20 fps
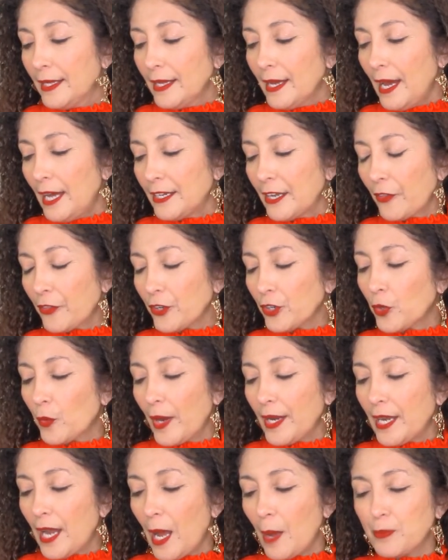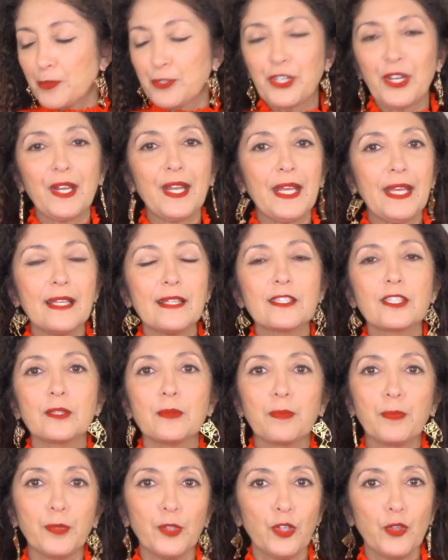Another great option is the
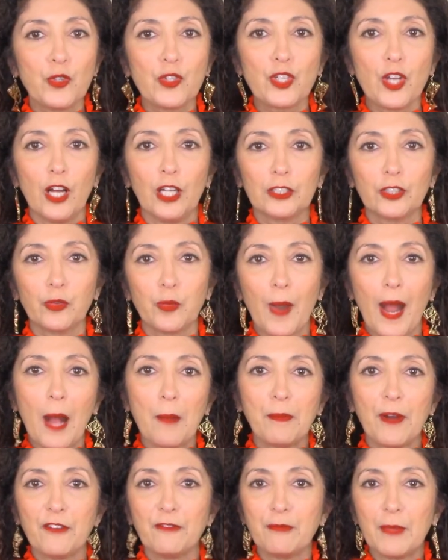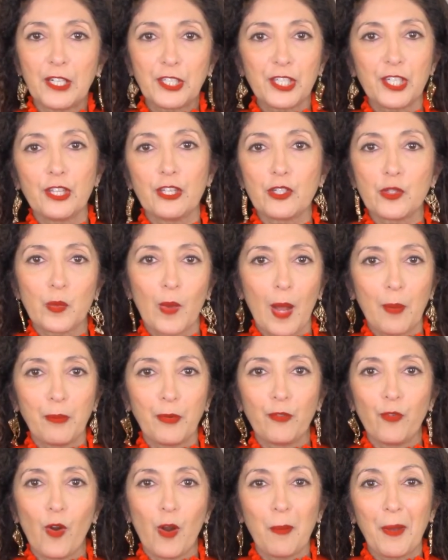Blue Salt wrap. I've mentioned this wrap
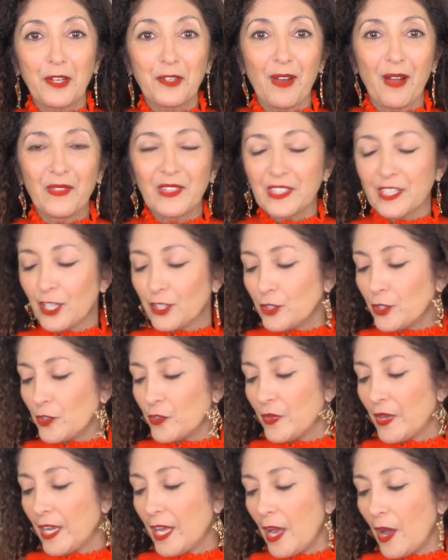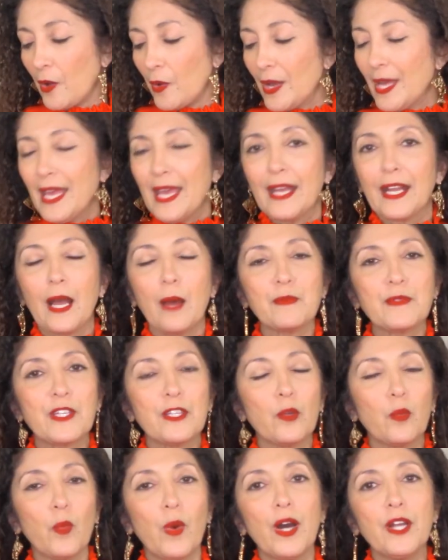before in my Travel Essentials video. It comes in
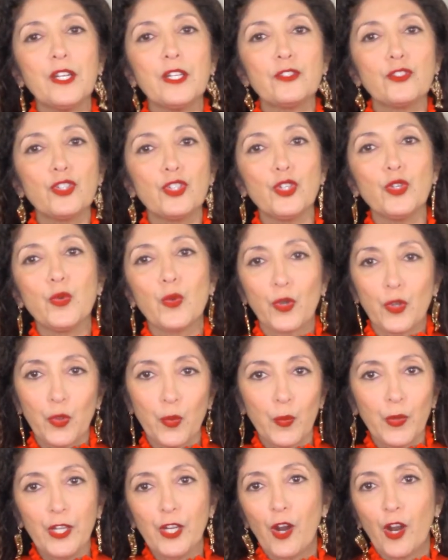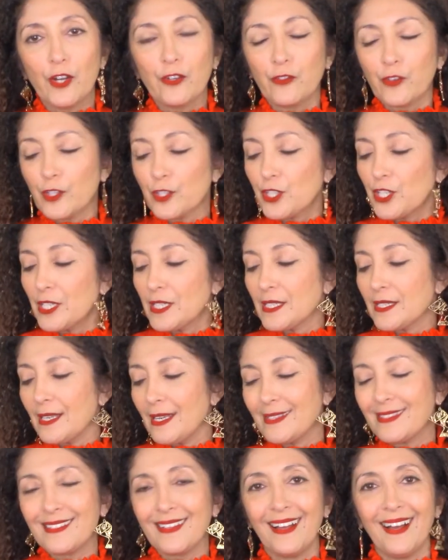the one, two, or three yard versions.
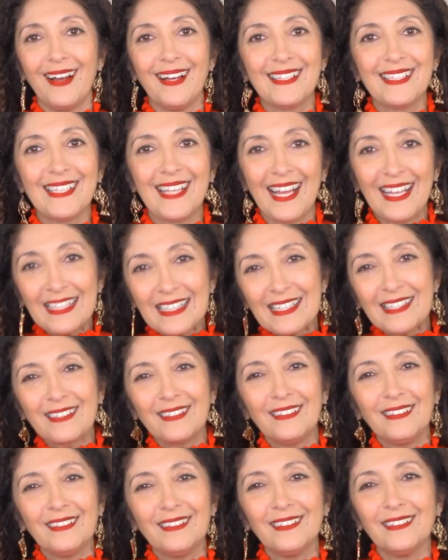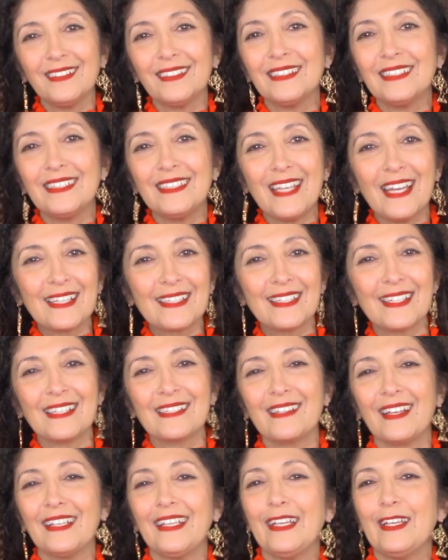It's a Tencel knit.
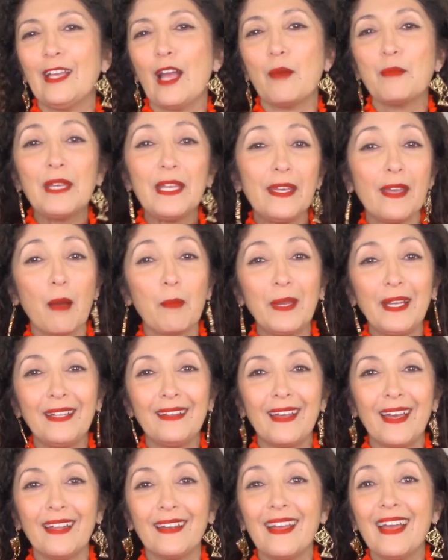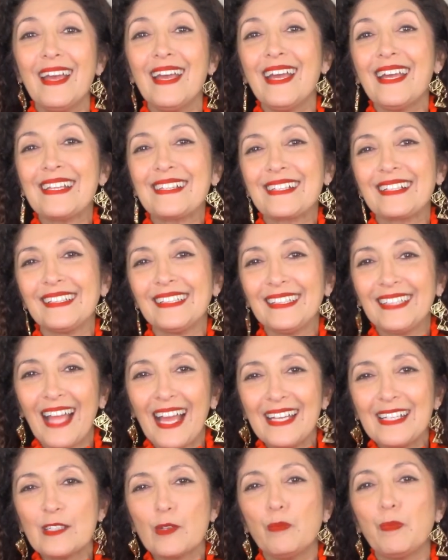It's a yummy, yummy knit. It's
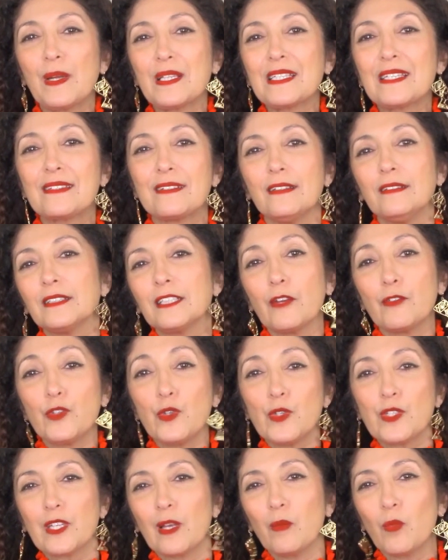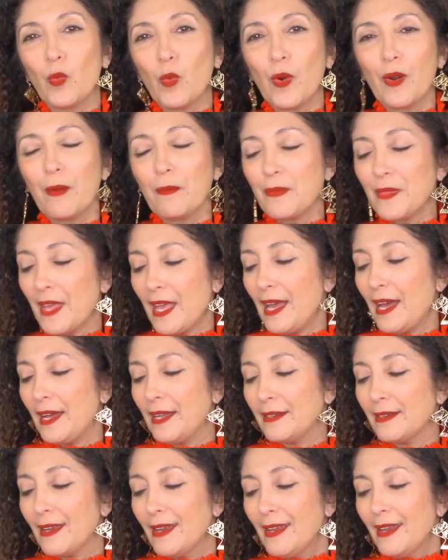light, but still gives you some warmth,
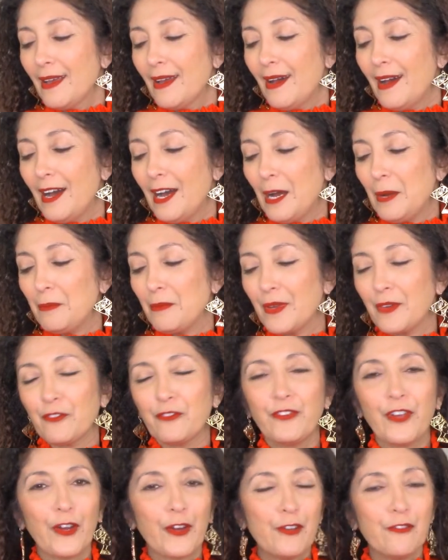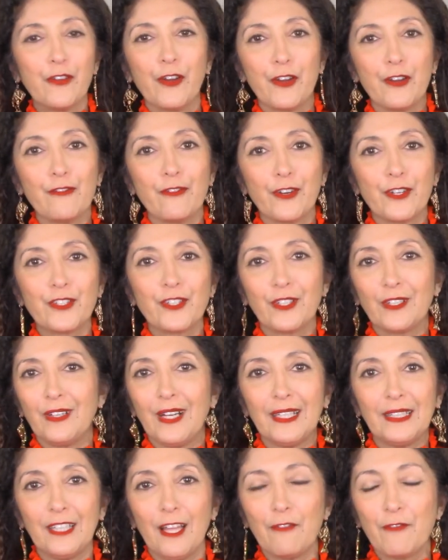and um, very, very versatile.
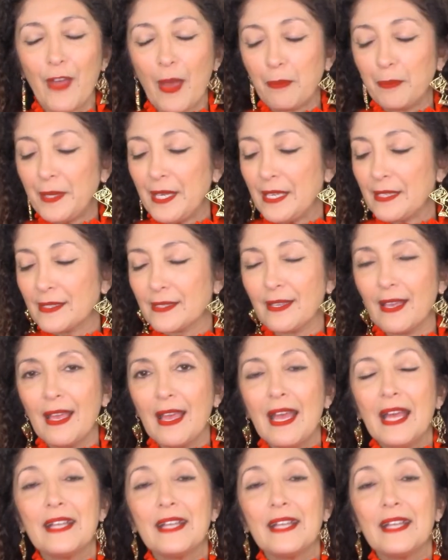I love that piece.